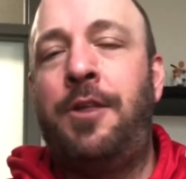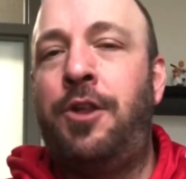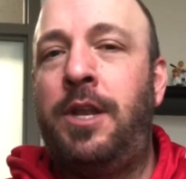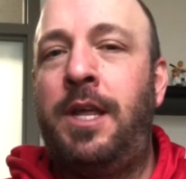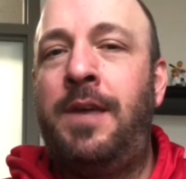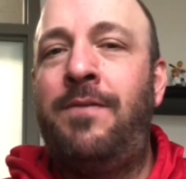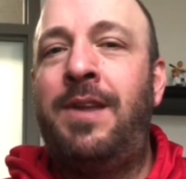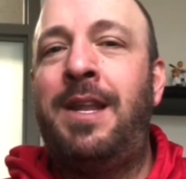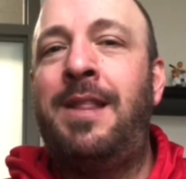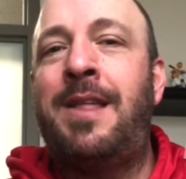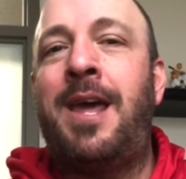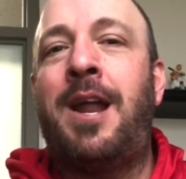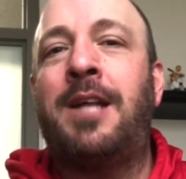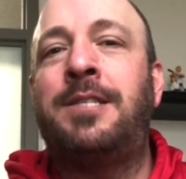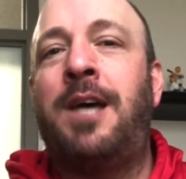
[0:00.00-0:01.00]
And even in that
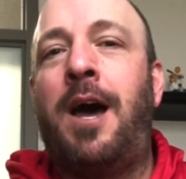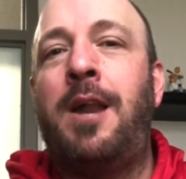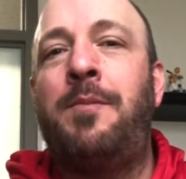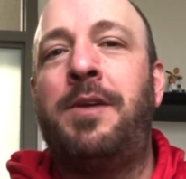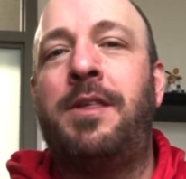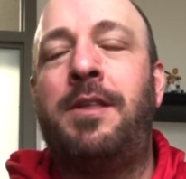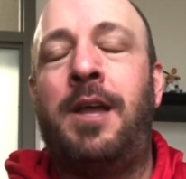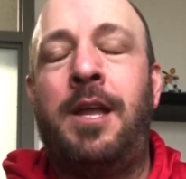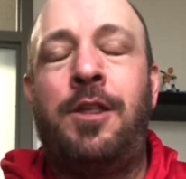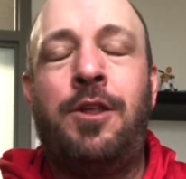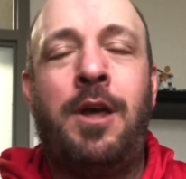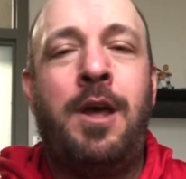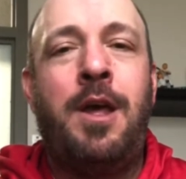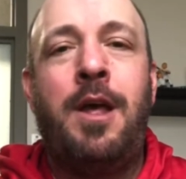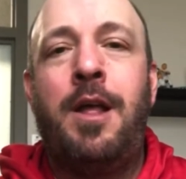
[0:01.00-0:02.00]
autonomous stage,
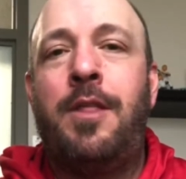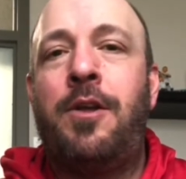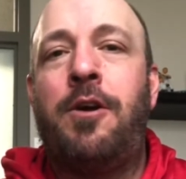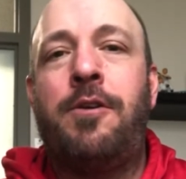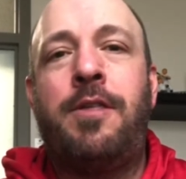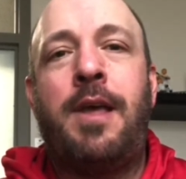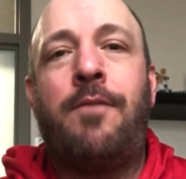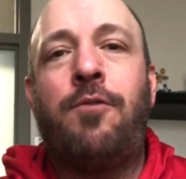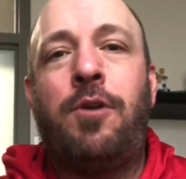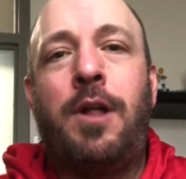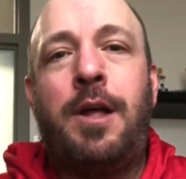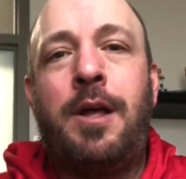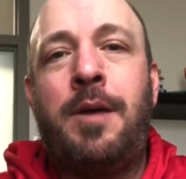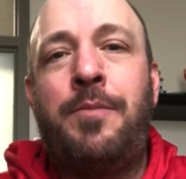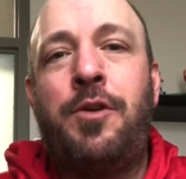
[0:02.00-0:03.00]
there are
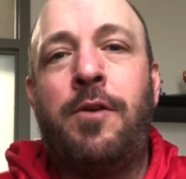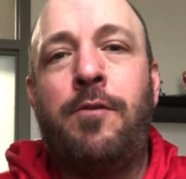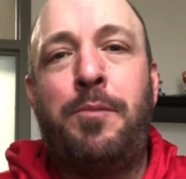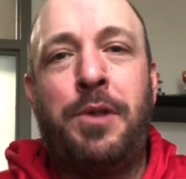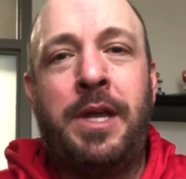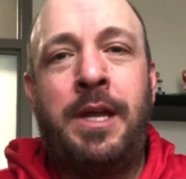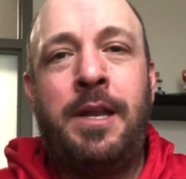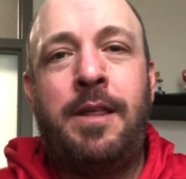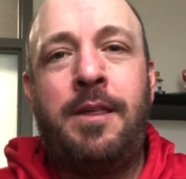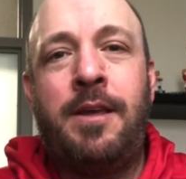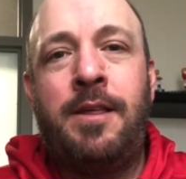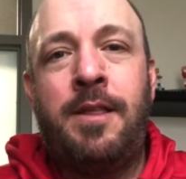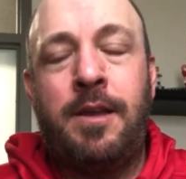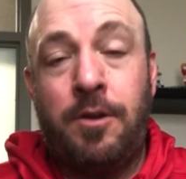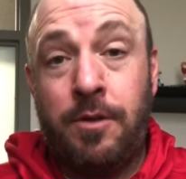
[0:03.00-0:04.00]
several observable
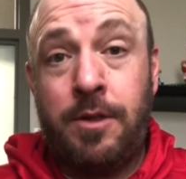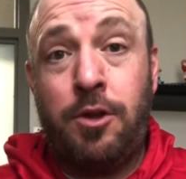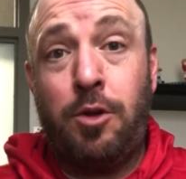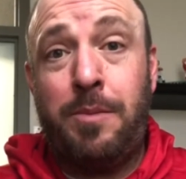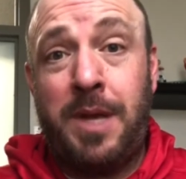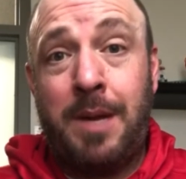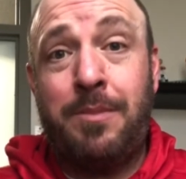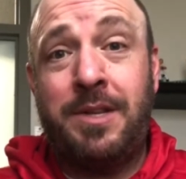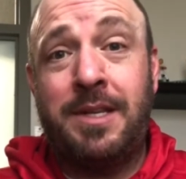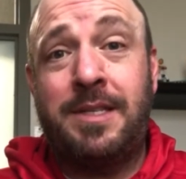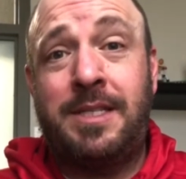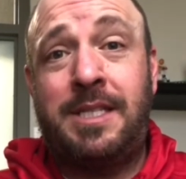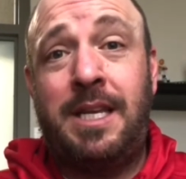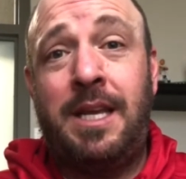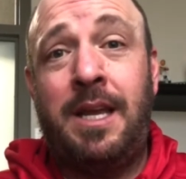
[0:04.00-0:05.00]
indices that you'll still be able to
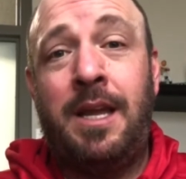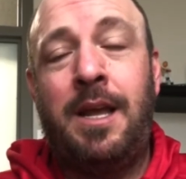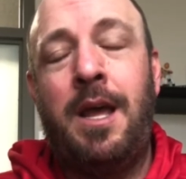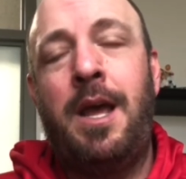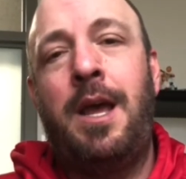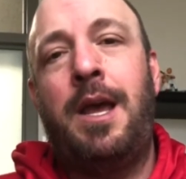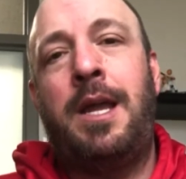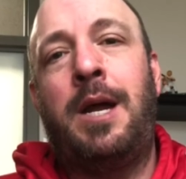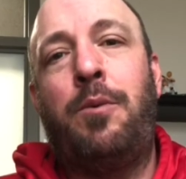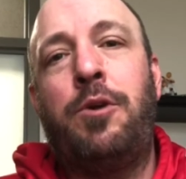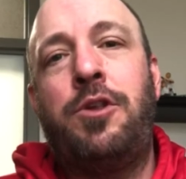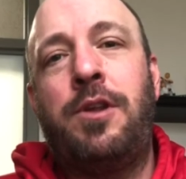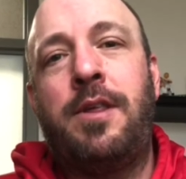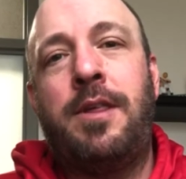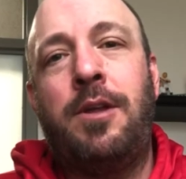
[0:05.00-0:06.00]
see, and I want
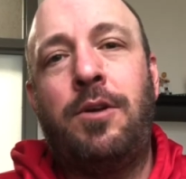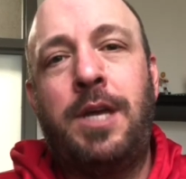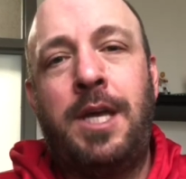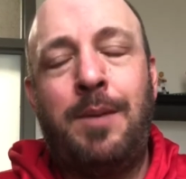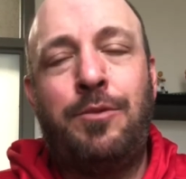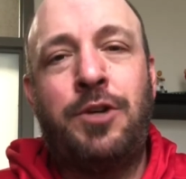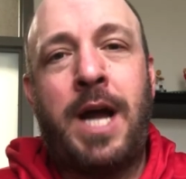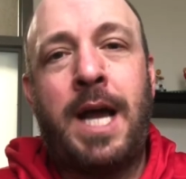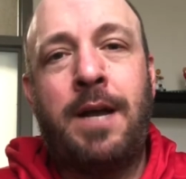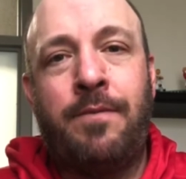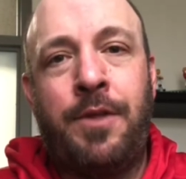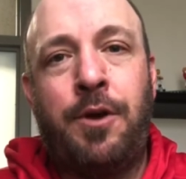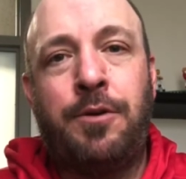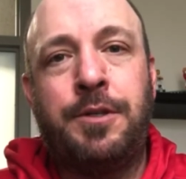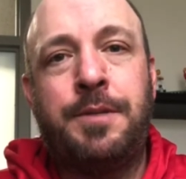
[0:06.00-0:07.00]
you to still keep track of
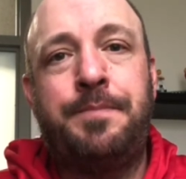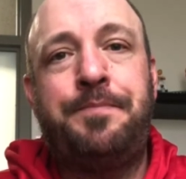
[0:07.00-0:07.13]
those.